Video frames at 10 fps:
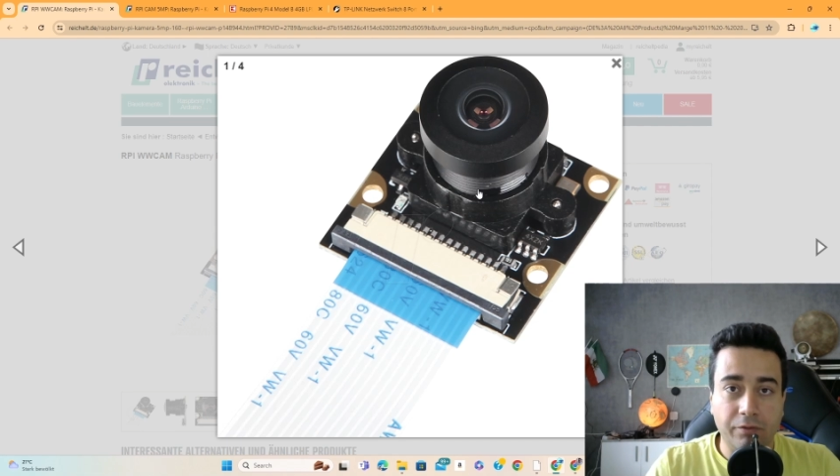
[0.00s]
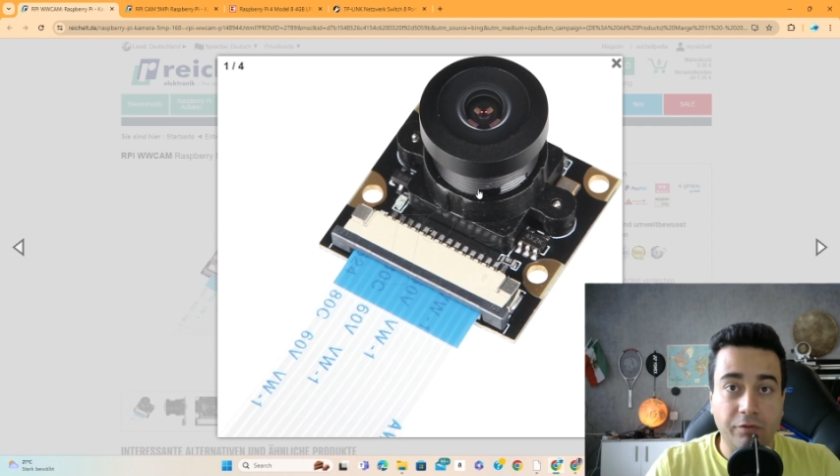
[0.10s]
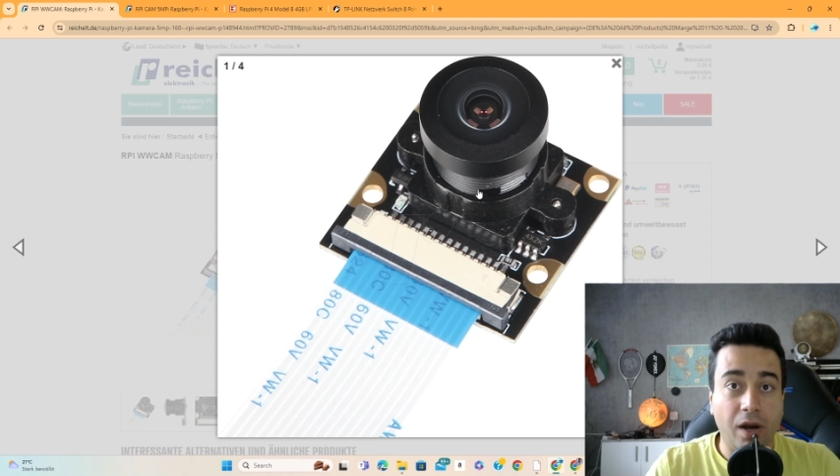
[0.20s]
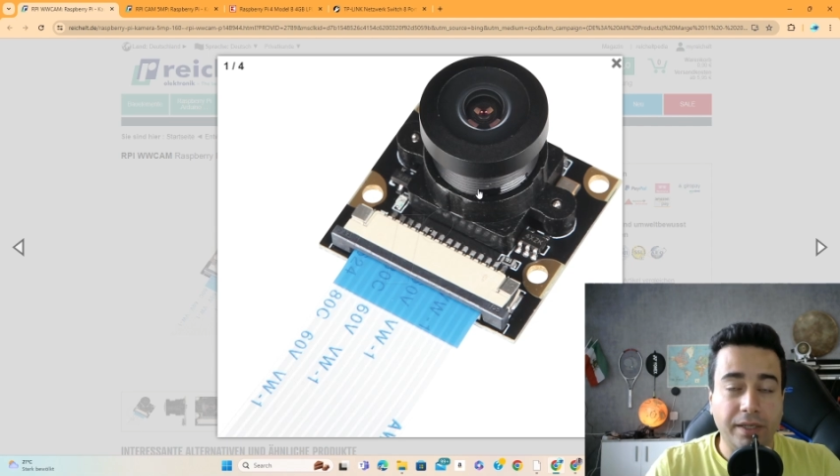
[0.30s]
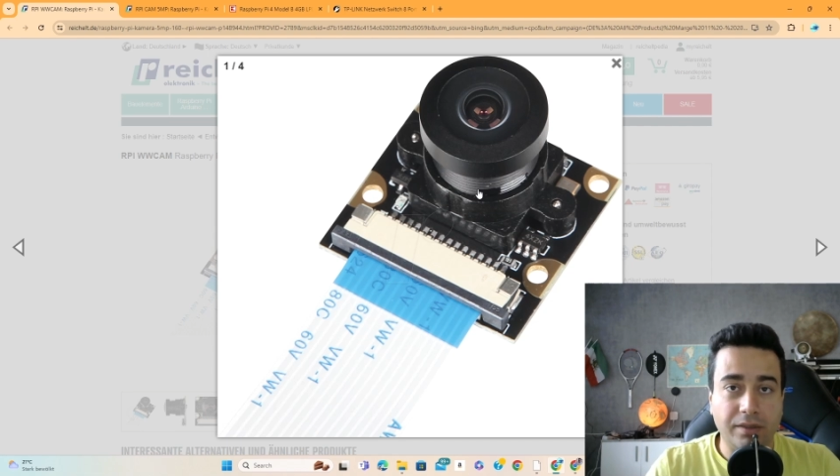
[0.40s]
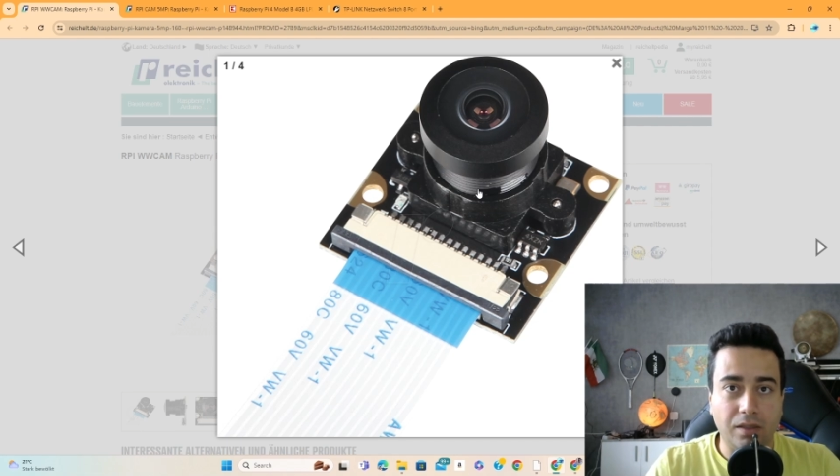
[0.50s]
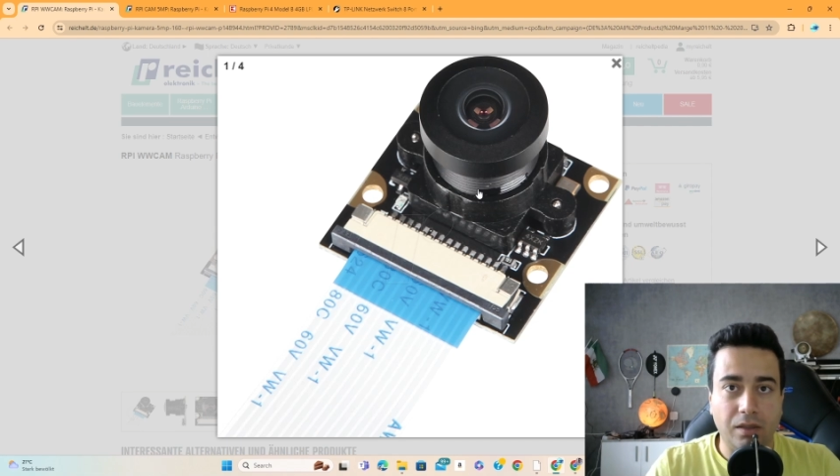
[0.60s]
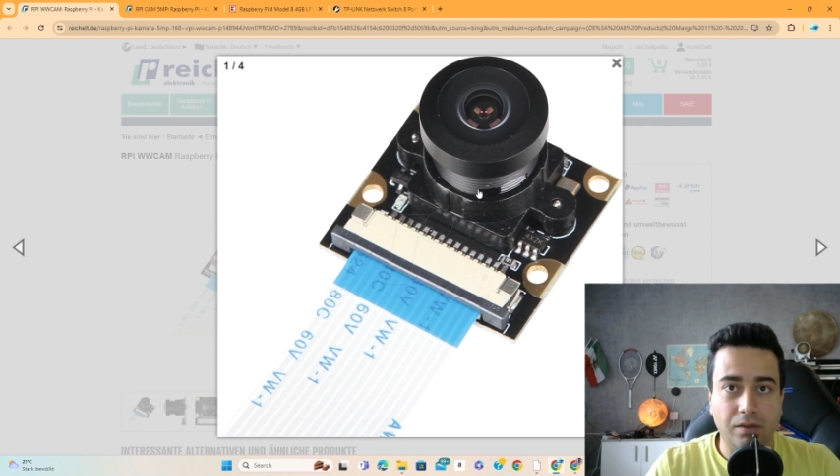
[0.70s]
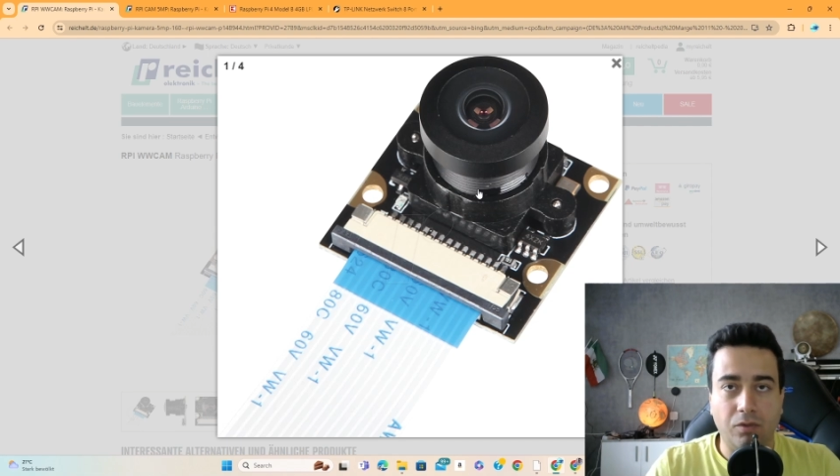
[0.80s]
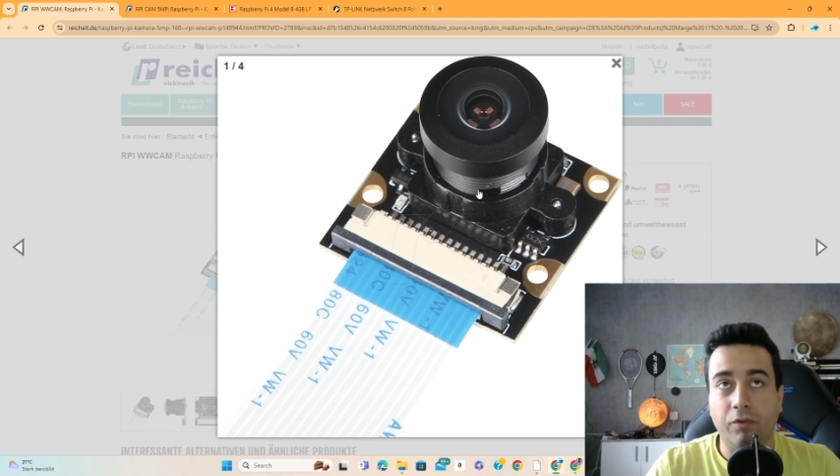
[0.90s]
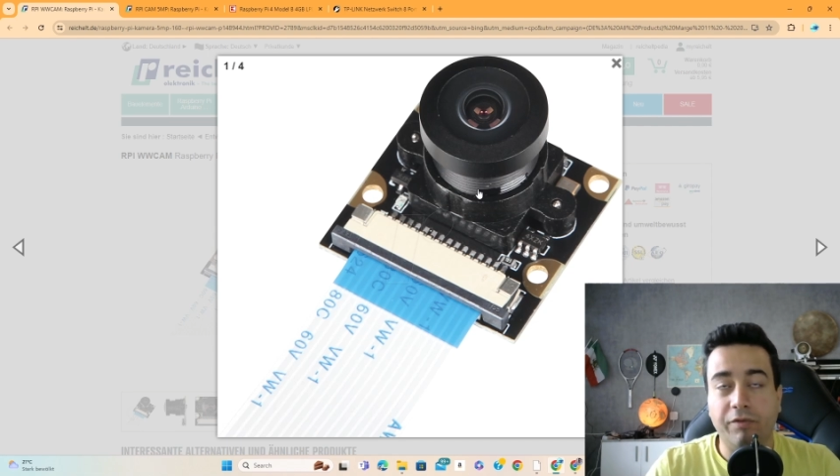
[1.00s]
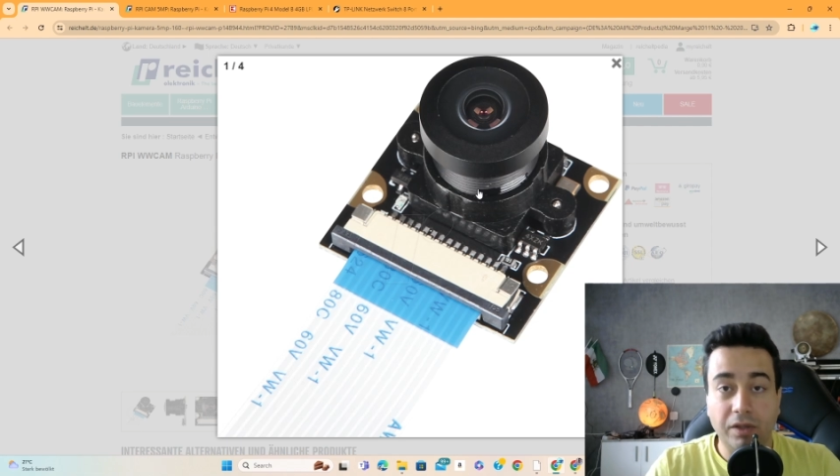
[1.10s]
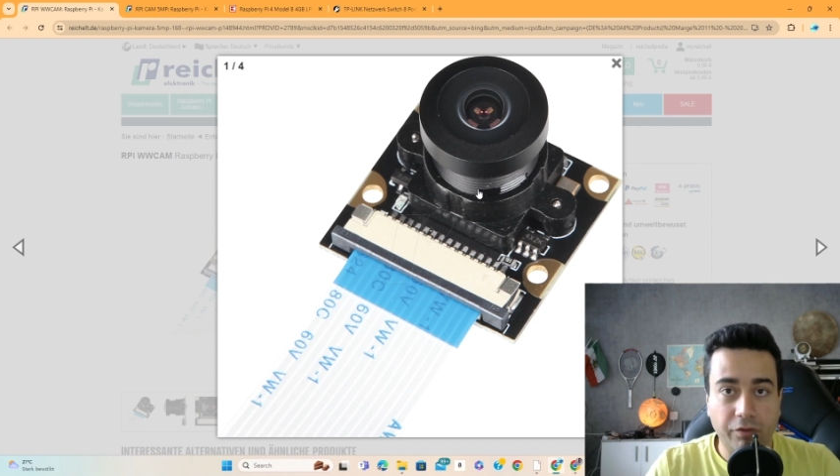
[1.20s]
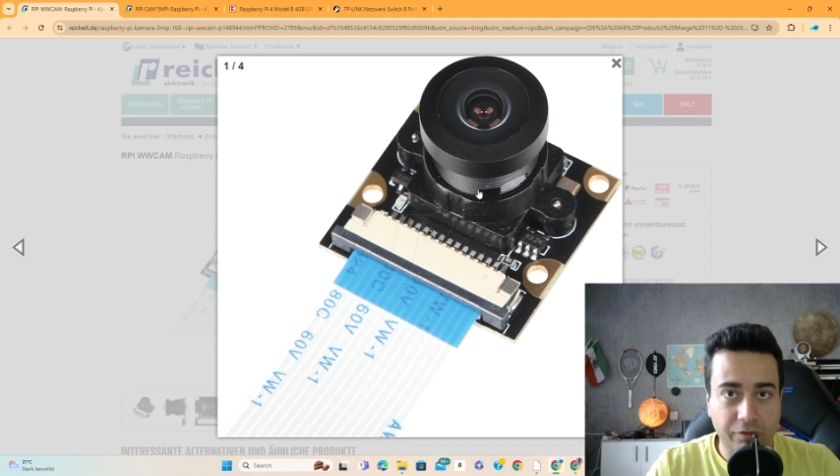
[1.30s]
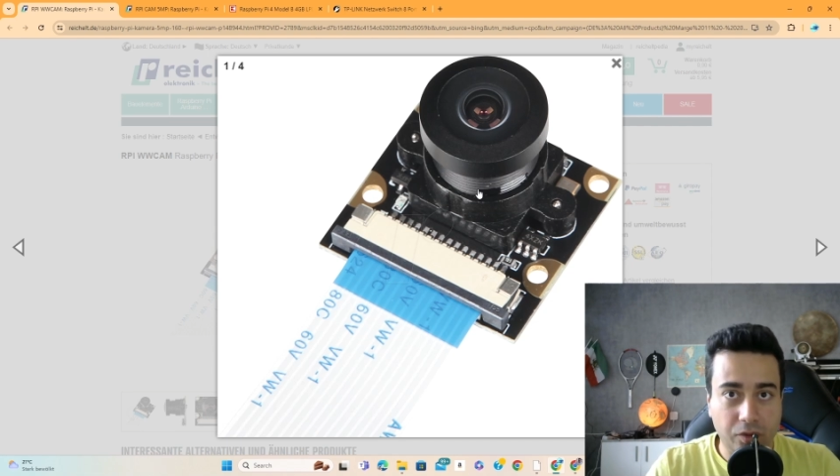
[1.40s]
wide or field
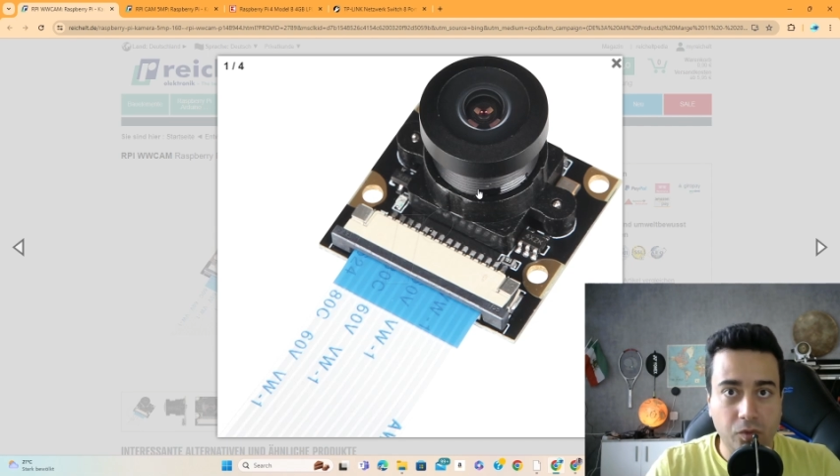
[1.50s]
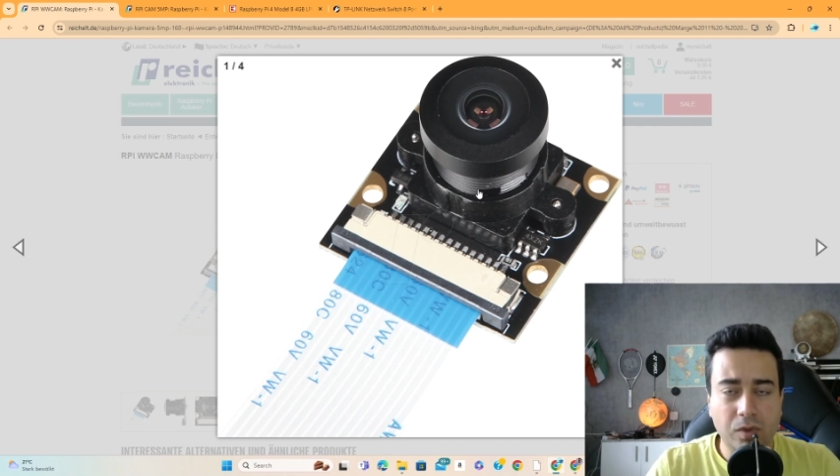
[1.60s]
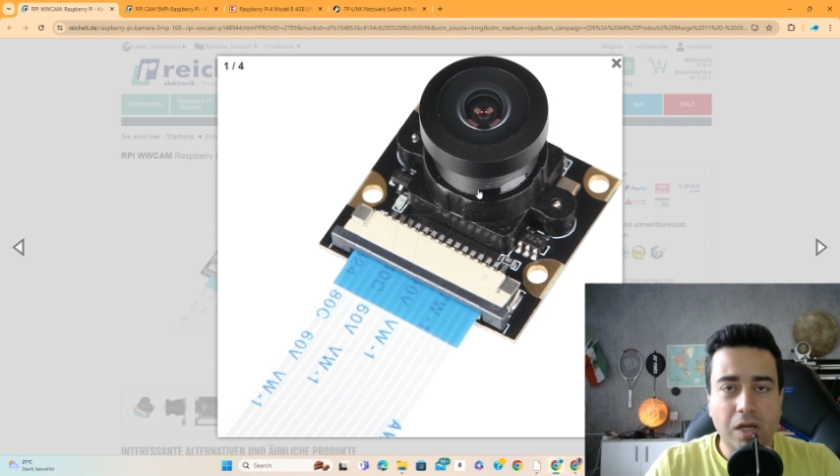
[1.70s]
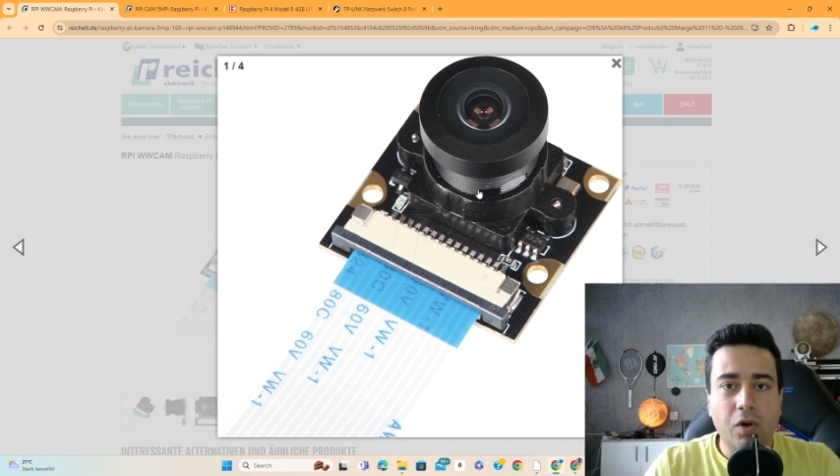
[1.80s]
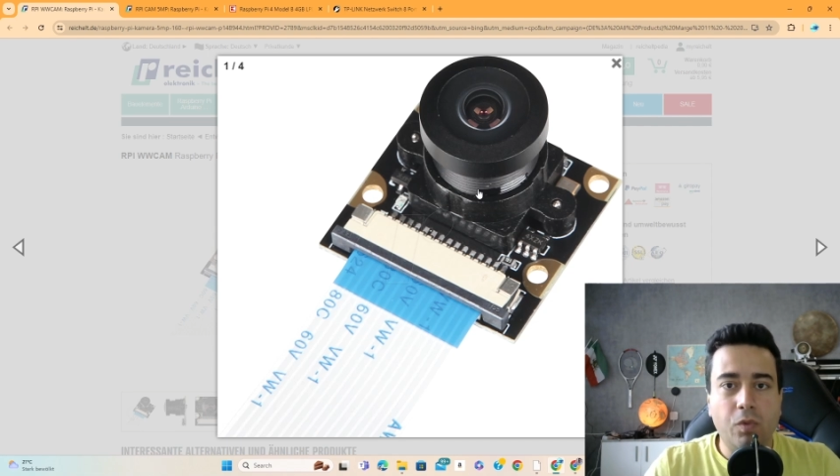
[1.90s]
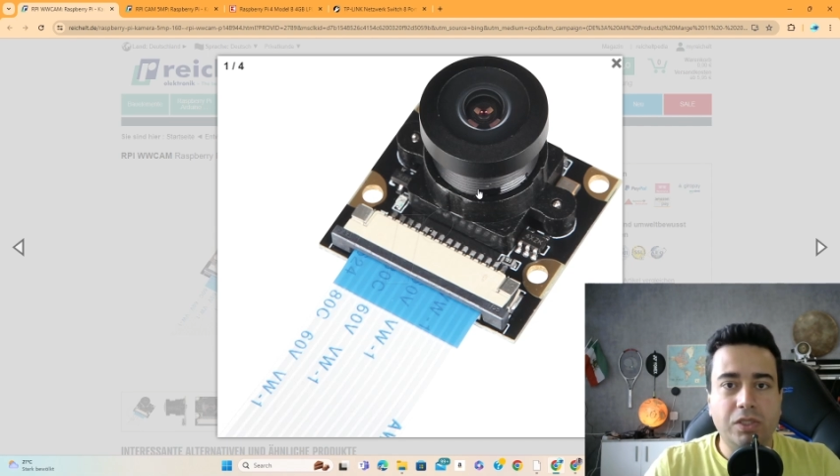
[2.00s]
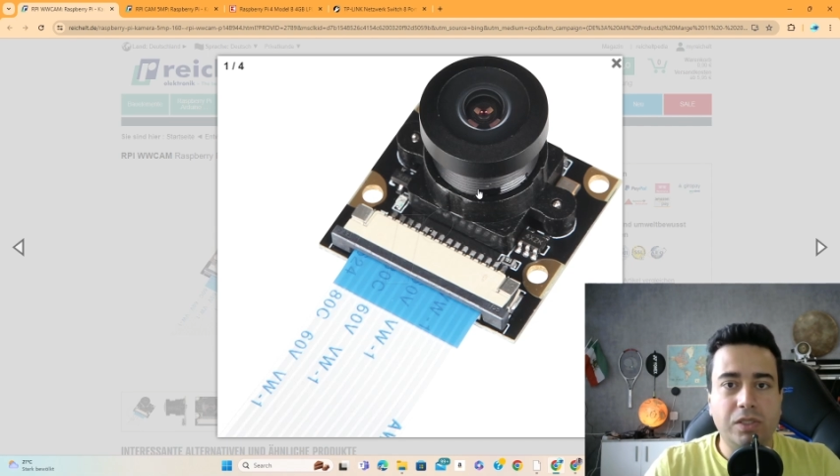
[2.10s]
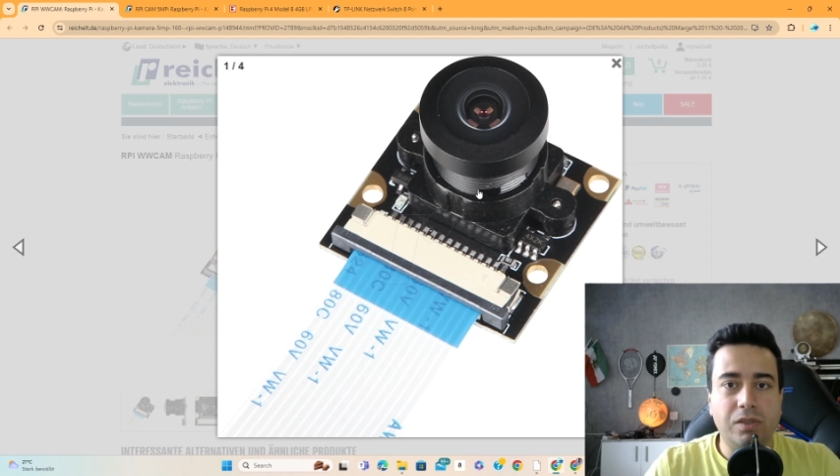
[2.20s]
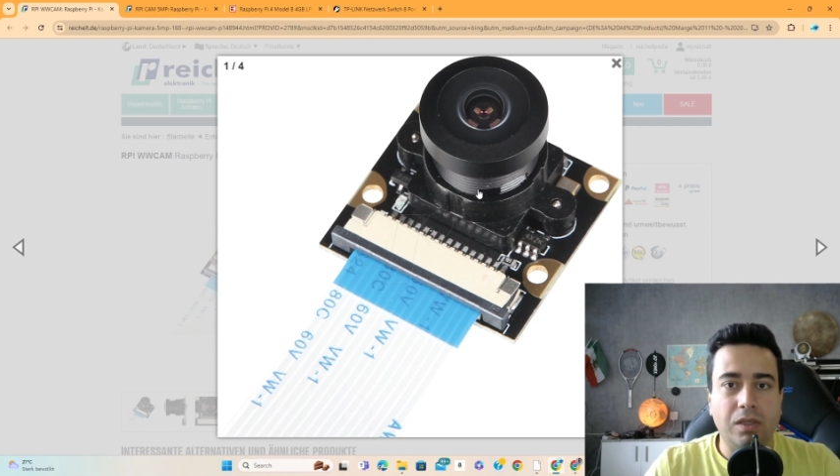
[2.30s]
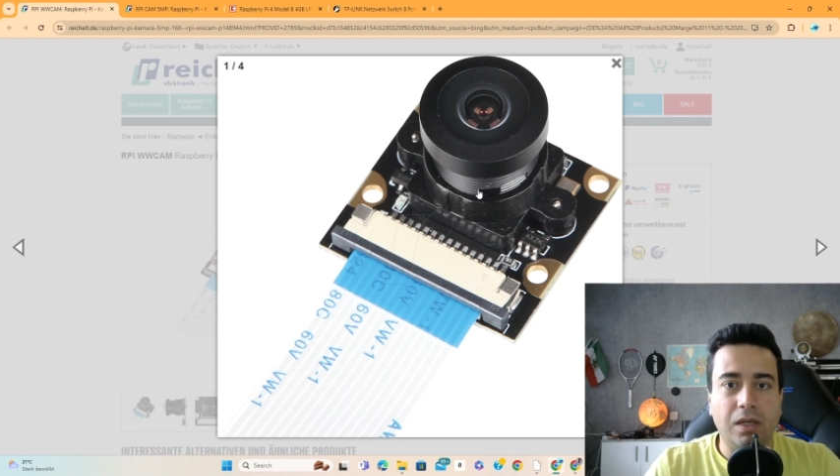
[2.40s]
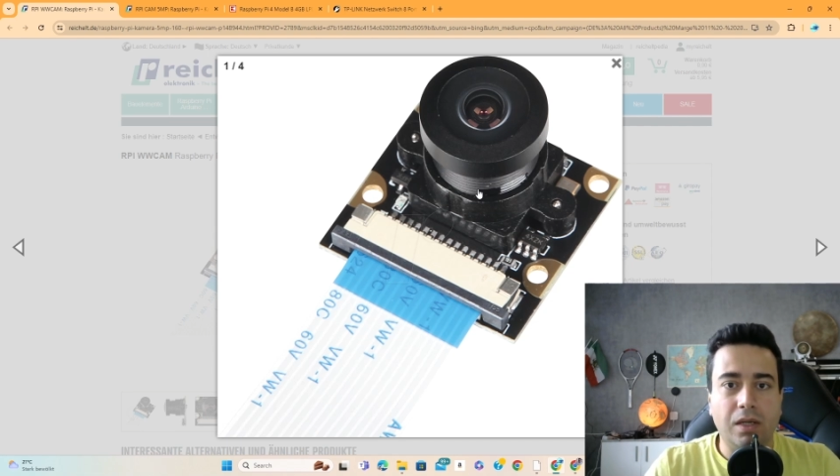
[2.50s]
of view, which is